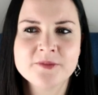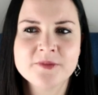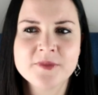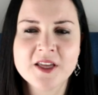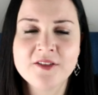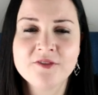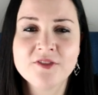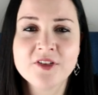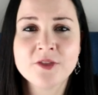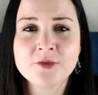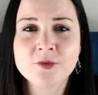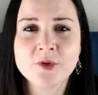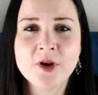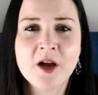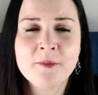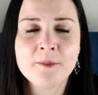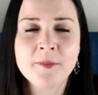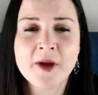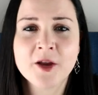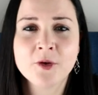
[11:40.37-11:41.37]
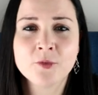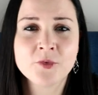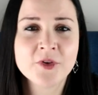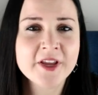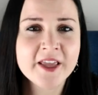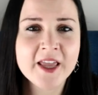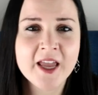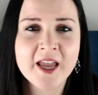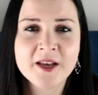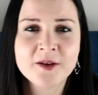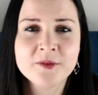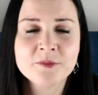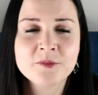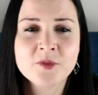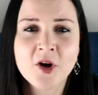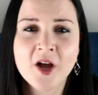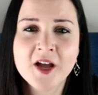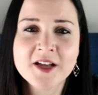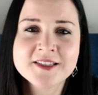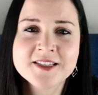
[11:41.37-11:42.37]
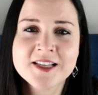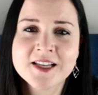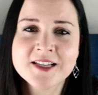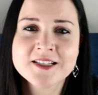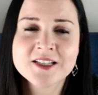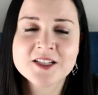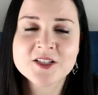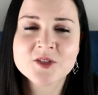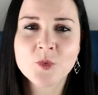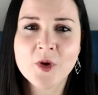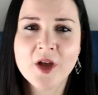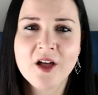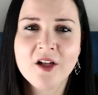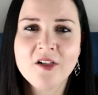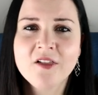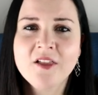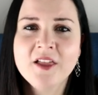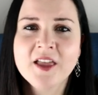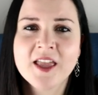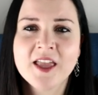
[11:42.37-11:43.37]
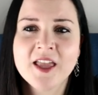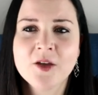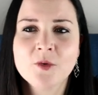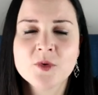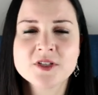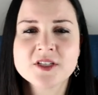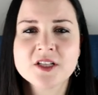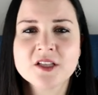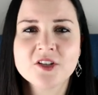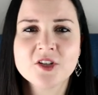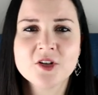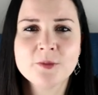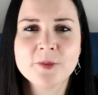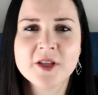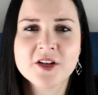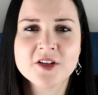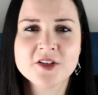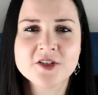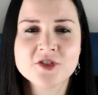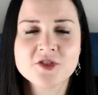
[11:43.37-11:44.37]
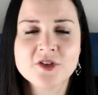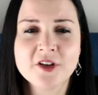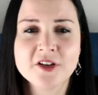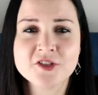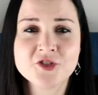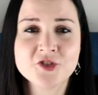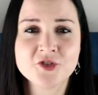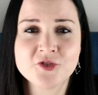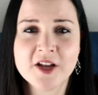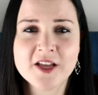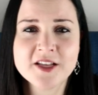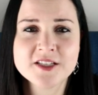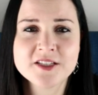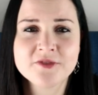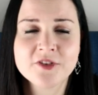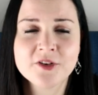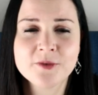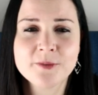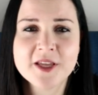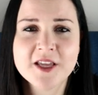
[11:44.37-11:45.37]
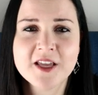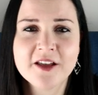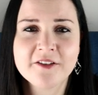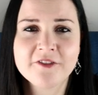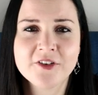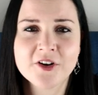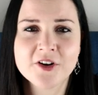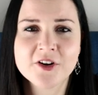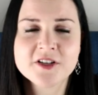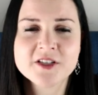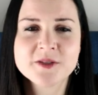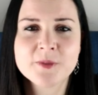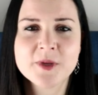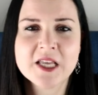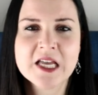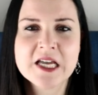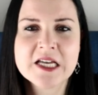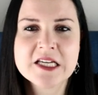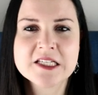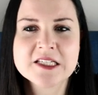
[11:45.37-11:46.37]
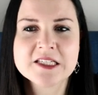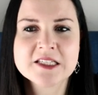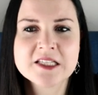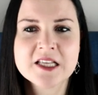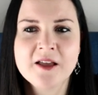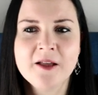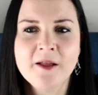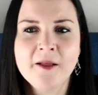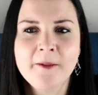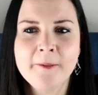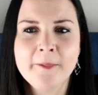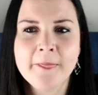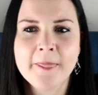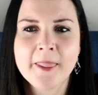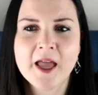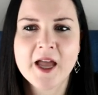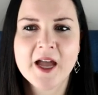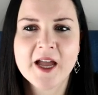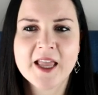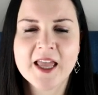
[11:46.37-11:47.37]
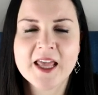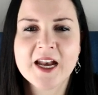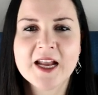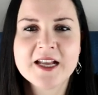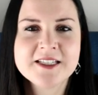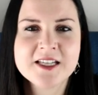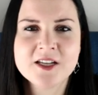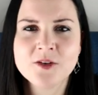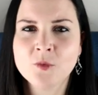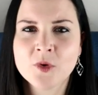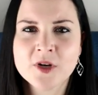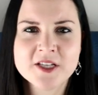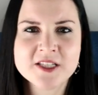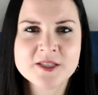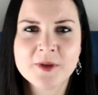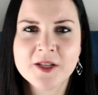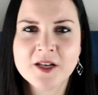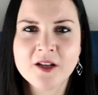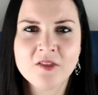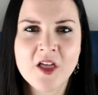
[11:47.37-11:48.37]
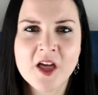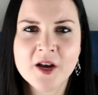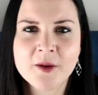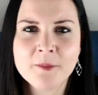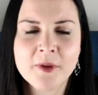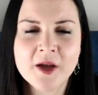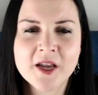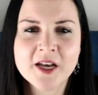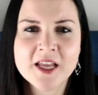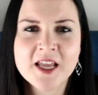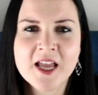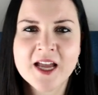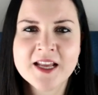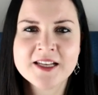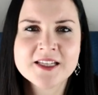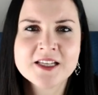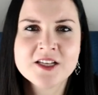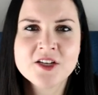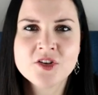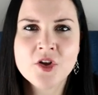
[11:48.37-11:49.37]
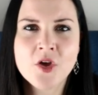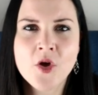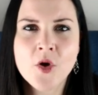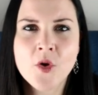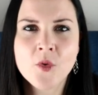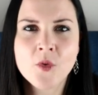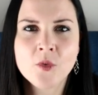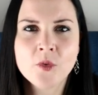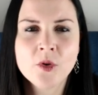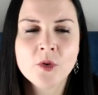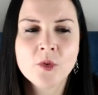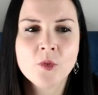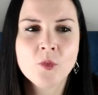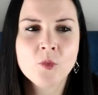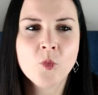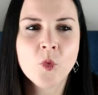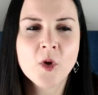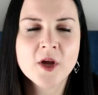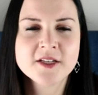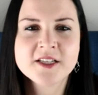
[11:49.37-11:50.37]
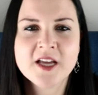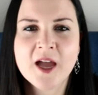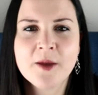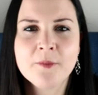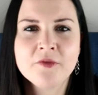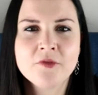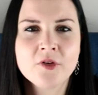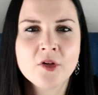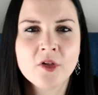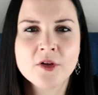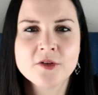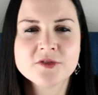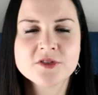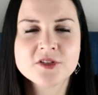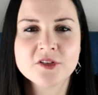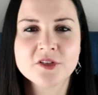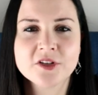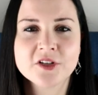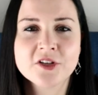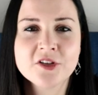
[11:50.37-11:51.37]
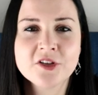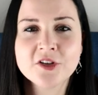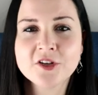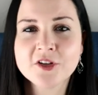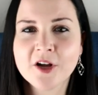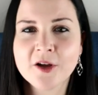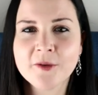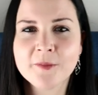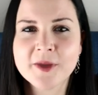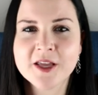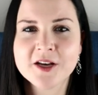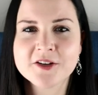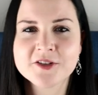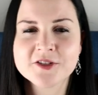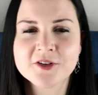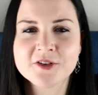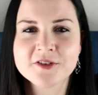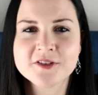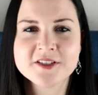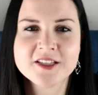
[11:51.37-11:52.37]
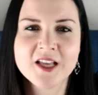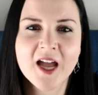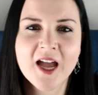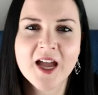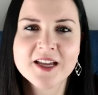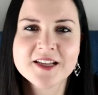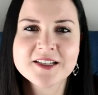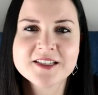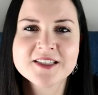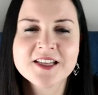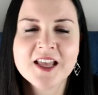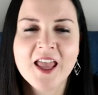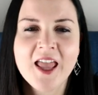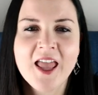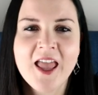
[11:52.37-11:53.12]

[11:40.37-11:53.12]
even throughout my regain process as well, it was a little bit of a stress for me at first, because again, I didn't want to spend a lot of money. I didn't know what type of clothes looked good on me at a certain size.